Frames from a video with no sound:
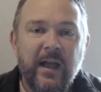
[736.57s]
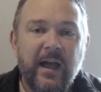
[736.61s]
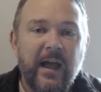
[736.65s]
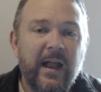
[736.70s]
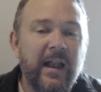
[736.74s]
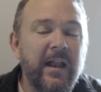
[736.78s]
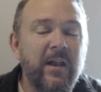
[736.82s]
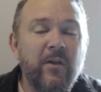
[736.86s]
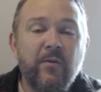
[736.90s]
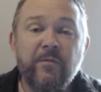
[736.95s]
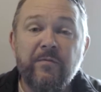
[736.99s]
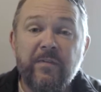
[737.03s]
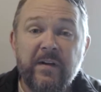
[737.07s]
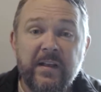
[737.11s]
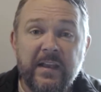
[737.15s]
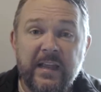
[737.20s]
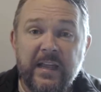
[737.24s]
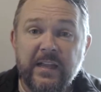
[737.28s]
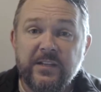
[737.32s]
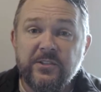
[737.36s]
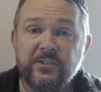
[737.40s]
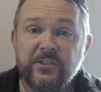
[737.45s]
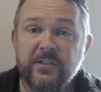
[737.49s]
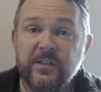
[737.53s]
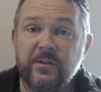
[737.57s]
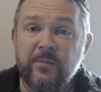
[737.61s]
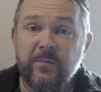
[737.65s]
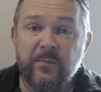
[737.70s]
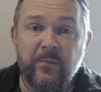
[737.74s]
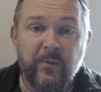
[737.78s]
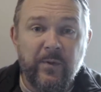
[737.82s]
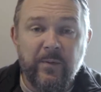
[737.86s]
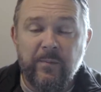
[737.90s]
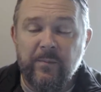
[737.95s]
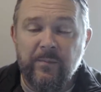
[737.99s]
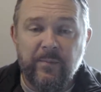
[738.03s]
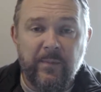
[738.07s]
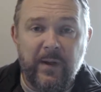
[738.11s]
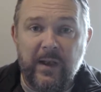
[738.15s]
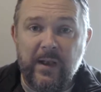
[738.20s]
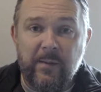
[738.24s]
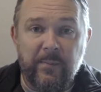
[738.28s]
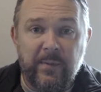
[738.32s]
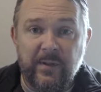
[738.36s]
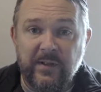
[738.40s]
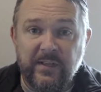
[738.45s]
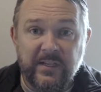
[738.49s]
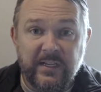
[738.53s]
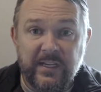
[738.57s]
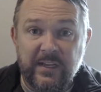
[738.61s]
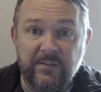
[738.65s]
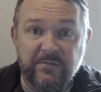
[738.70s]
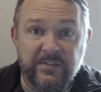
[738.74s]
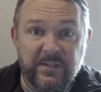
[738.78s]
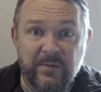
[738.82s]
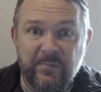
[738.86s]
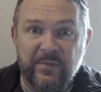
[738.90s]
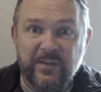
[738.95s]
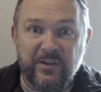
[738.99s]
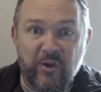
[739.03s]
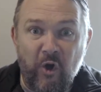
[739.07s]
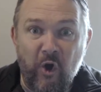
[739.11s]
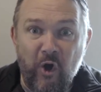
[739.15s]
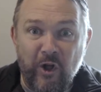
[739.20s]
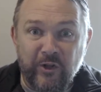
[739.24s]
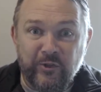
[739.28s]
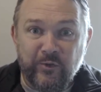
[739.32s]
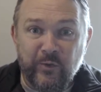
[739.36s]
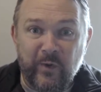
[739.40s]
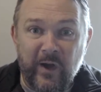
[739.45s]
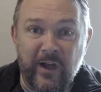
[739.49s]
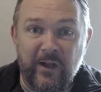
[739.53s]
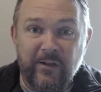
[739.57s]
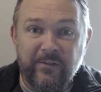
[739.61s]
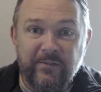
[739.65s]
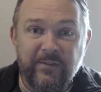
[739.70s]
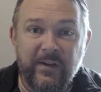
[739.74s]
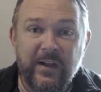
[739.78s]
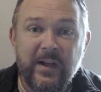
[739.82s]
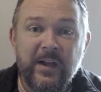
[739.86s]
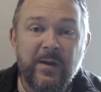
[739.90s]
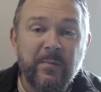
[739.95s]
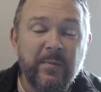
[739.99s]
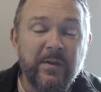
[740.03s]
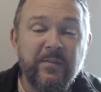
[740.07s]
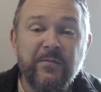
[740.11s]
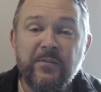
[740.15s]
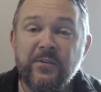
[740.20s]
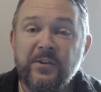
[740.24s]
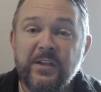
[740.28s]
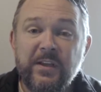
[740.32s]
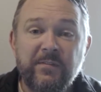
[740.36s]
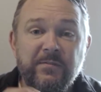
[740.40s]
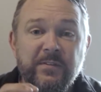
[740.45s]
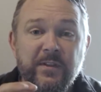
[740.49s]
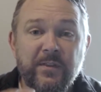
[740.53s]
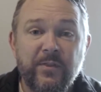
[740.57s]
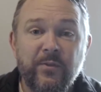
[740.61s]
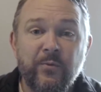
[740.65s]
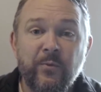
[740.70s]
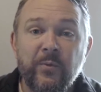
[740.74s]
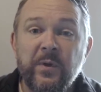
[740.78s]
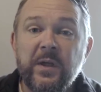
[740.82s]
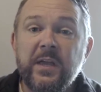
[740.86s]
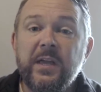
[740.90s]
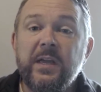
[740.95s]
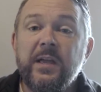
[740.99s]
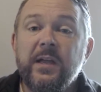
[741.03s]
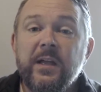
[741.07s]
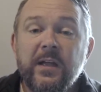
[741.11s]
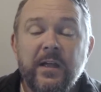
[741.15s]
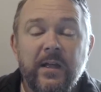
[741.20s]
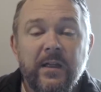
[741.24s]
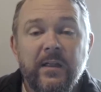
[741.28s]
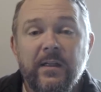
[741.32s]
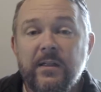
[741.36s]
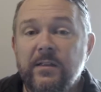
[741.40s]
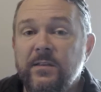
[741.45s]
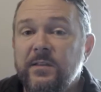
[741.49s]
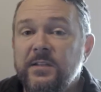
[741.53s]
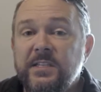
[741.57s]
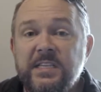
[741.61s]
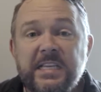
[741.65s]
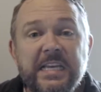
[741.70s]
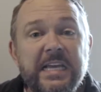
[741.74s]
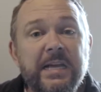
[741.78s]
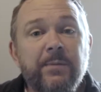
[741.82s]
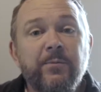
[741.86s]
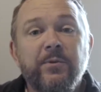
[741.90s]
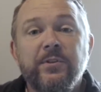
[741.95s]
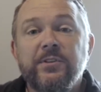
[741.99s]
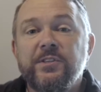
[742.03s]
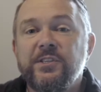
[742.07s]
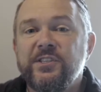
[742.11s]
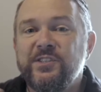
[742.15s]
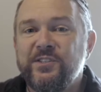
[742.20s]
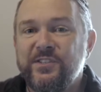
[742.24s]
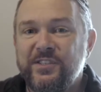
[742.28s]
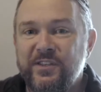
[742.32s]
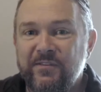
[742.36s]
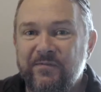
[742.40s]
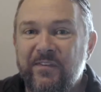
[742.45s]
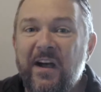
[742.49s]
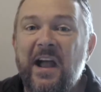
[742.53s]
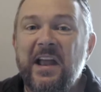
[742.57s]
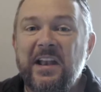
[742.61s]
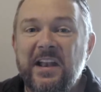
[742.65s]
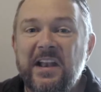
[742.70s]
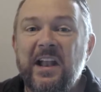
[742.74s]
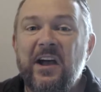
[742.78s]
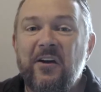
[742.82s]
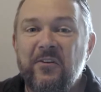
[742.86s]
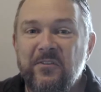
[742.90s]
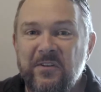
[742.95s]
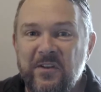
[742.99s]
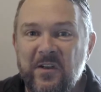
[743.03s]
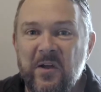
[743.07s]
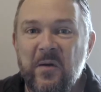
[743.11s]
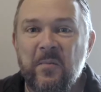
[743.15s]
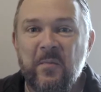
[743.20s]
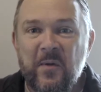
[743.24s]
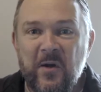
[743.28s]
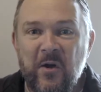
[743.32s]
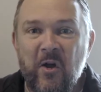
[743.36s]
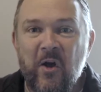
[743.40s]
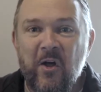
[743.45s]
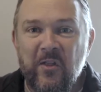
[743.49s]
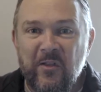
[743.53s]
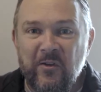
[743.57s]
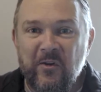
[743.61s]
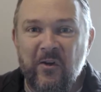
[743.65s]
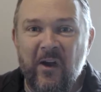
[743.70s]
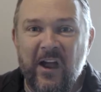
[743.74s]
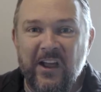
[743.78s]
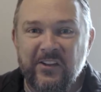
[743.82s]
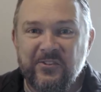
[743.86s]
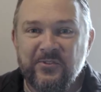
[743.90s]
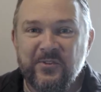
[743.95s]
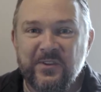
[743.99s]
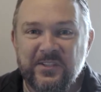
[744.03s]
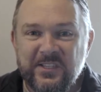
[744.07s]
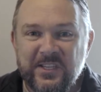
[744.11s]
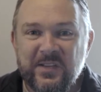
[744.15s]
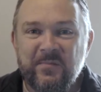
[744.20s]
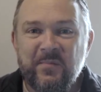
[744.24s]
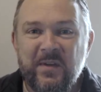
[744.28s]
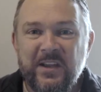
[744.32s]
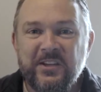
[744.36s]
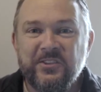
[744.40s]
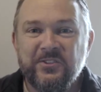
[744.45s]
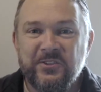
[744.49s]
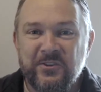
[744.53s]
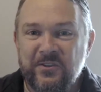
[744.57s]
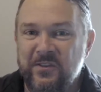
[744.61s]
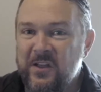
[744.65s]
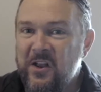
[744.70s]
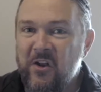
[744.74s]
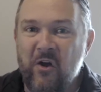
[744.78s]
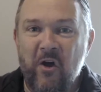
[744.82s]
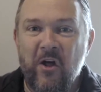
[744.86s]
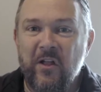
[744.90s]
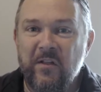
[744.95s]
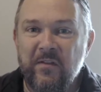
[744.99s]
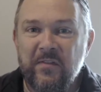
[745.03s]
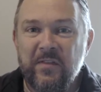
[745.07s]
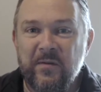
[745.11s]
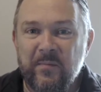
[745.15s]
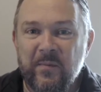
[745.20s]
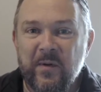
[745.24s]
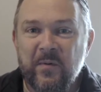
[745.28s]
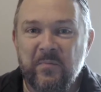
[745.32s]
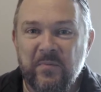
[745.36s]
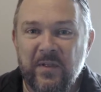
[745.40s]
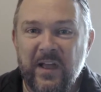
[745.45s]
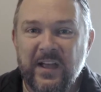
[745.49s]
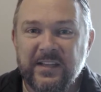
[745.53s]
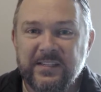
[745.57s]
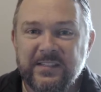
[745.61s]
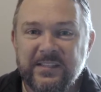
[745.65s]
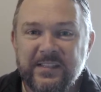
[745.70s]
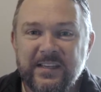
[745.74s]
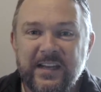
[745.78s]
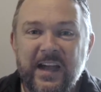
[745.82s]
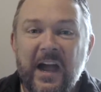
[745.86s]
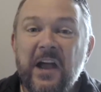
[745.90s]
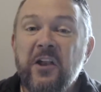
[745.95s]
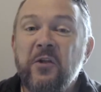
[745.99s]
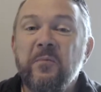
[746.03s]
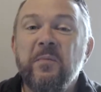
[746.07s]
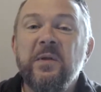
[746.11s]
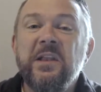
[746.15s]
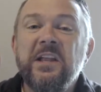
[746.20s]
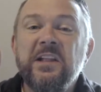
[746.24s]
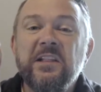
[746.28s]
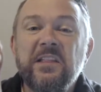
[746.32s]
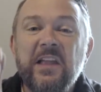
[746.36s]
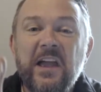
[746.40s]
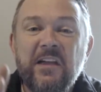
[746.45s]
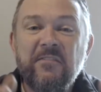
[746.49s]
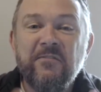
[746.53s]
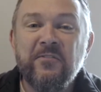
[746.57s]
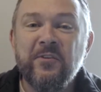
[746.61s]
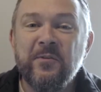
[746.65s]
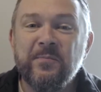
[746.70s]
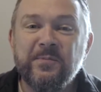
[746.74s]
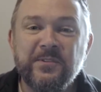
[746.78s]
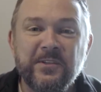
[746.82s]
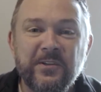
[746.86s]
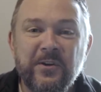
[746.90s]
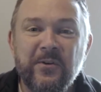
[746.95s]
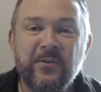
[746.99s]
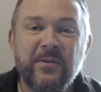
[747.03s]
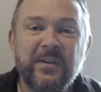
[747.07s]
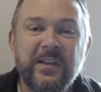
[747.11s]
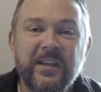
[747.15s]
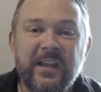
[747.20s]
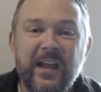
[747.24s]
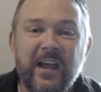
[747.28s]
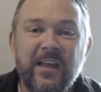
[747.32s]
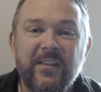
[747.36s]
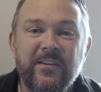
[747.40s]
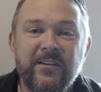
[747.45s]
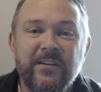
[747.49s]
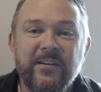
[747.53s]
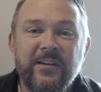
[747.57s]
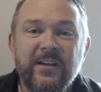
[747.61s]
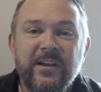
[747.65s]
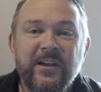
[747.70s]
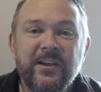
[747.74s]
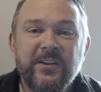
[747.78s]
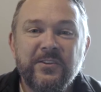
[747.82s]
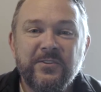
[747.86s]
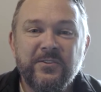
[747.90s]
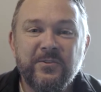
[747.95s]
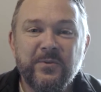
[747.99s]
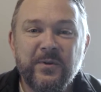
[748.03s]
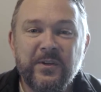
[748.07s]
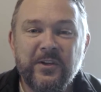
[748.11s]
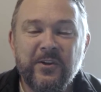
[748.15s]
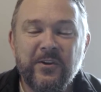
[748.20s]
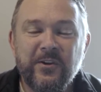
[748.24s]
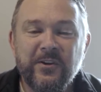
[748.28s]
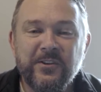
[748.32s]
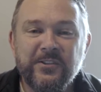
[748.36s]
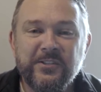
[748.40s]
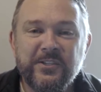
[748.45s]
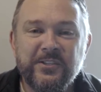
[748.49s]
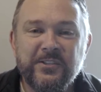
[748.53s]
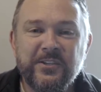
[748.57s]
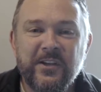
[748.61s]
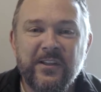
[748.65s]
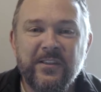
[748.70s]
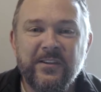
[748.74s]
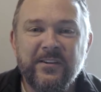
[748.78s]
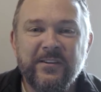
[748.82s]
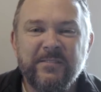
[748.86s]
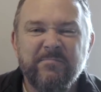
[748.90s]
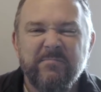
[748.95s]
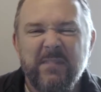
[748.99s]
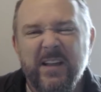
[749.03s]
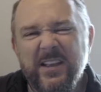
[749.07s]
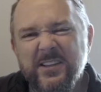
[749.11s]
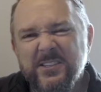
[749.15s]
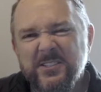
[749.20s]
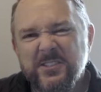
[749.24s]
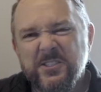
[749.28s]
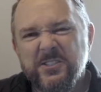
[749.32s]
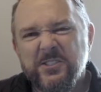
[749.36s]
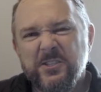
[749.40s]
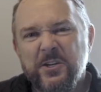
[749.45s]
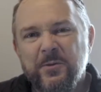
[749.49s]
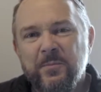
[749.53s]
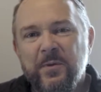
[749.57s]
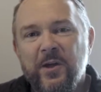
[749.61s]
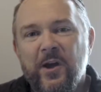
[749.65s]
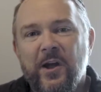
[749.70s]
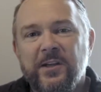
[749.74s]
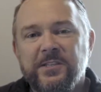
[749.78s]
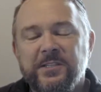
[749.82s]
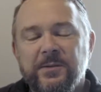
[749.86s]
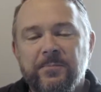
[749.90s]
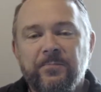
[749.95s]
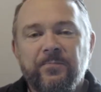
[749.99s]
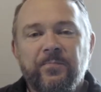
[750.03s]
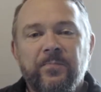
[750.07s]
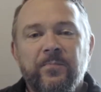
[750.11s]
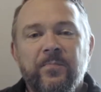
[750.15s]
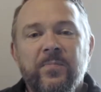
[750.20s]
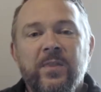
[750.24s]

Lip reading: And I know financially, we might not be able to give something to all 12, but if you give to 3, the team will just divide it out among all the graduates and make sure that all of them are blessed. I know many life groups are going together to encourage each other, and it's just going to be awesome.